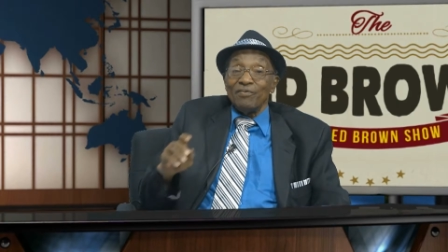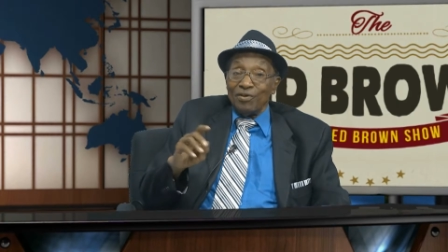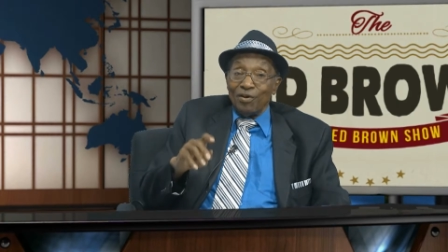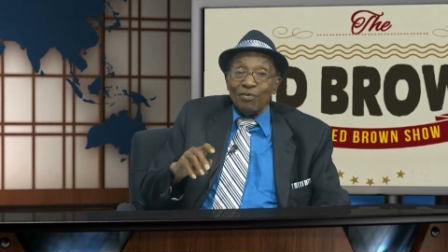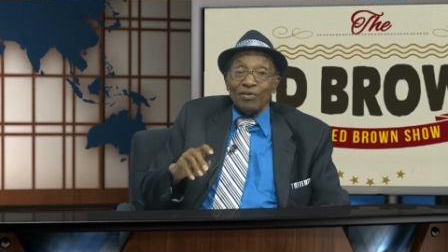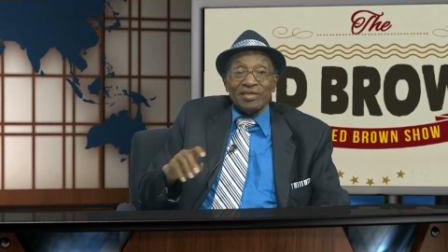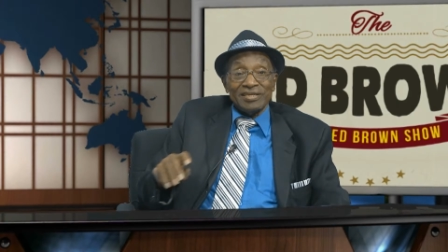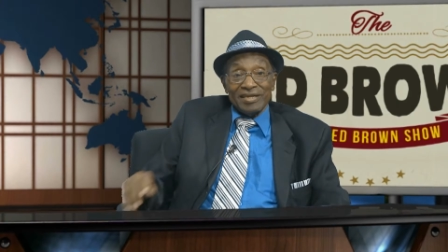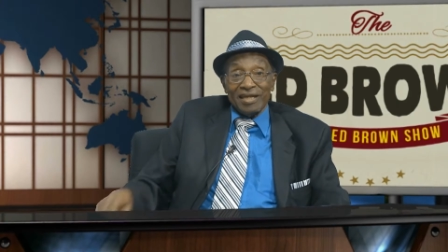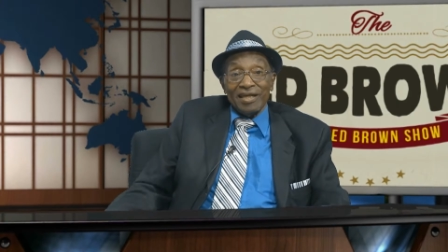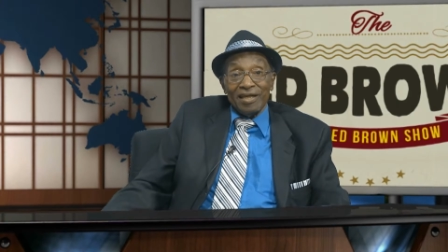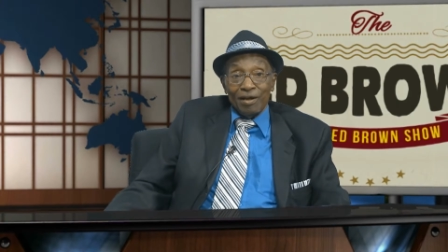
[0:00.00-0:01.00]
If you know what
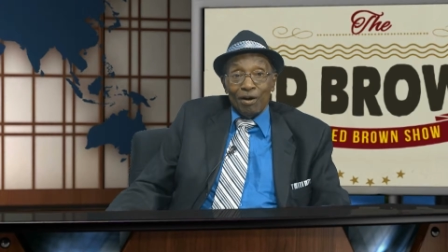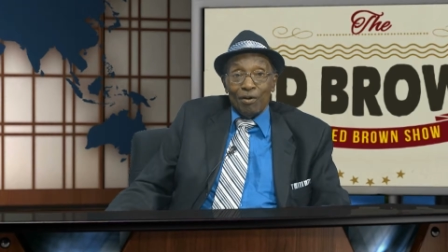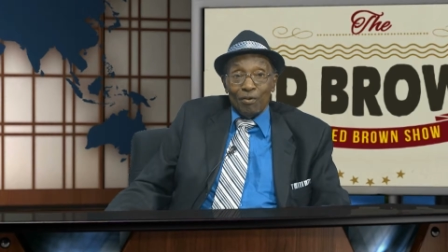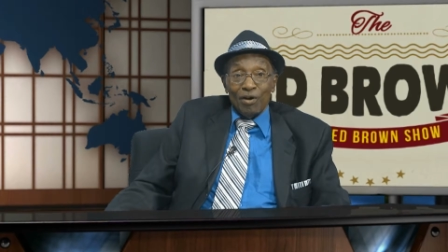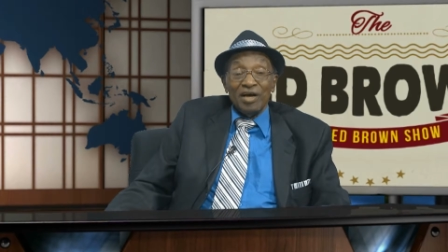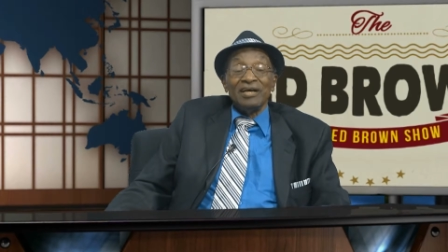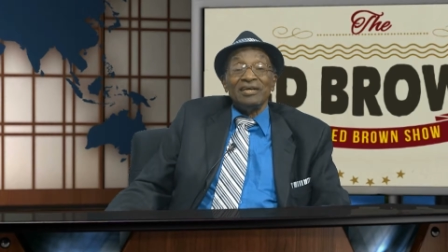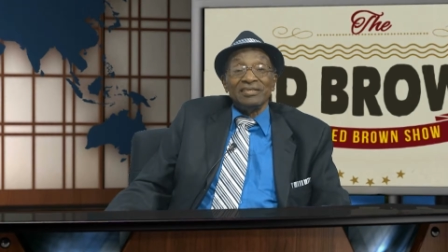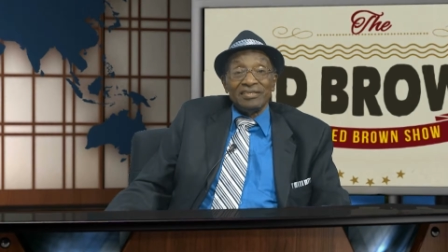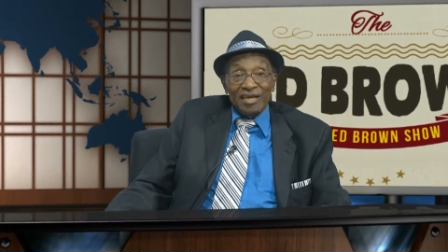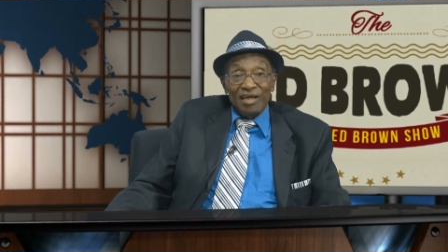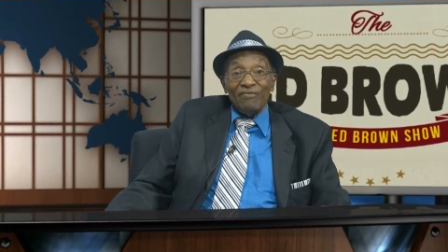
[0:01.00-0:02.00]
CEO,
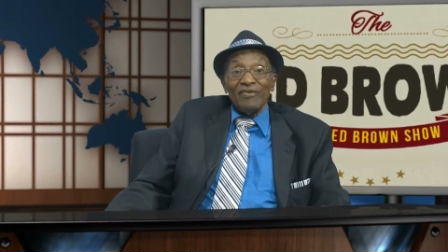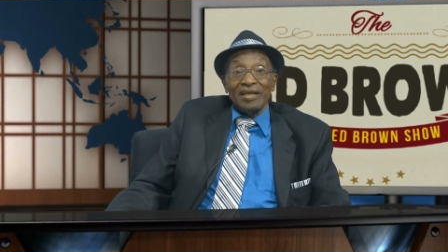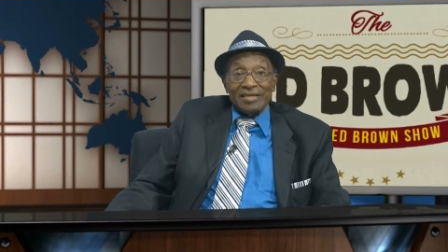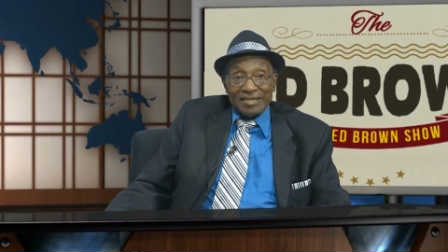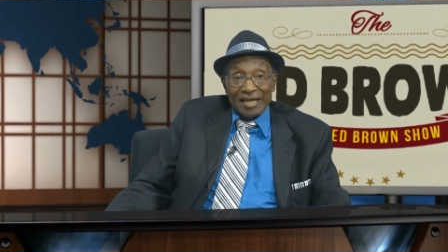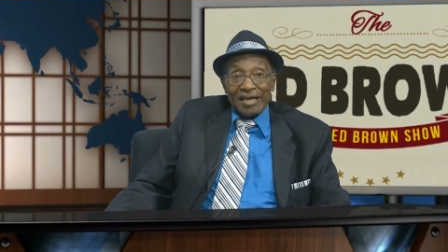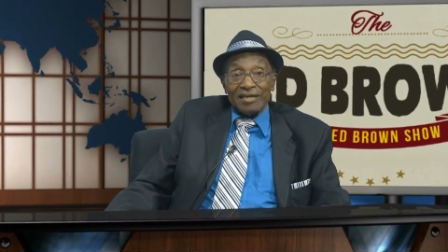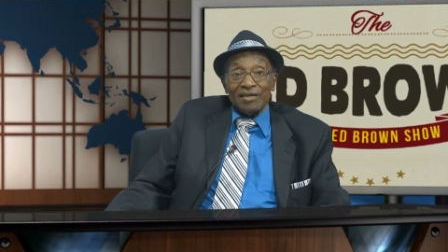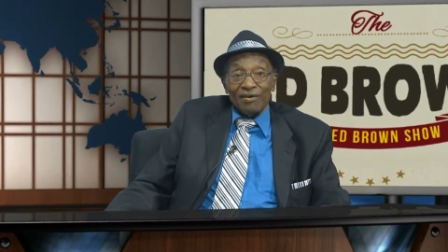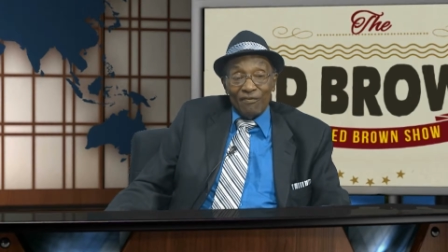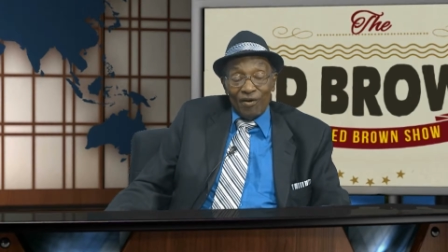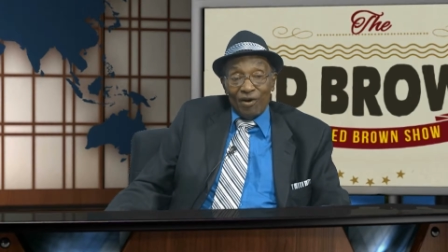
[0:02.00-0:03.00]
Chief
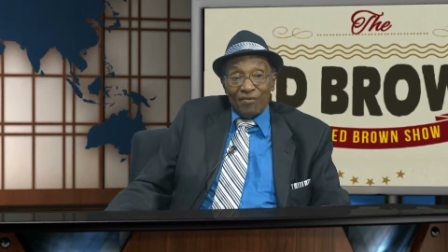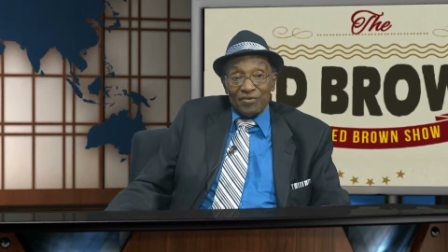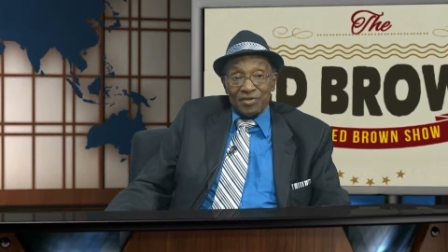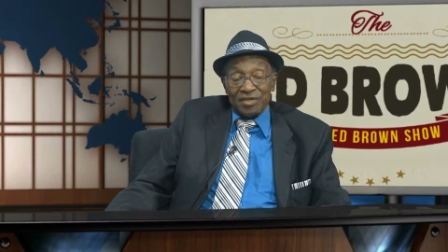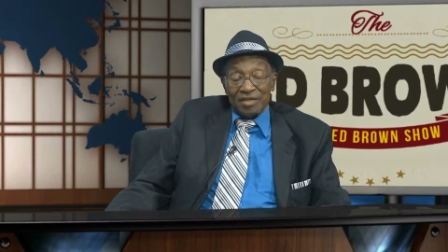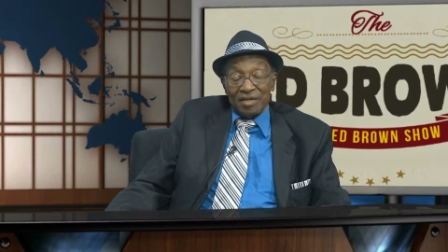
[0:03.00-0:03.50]
Executive Officer.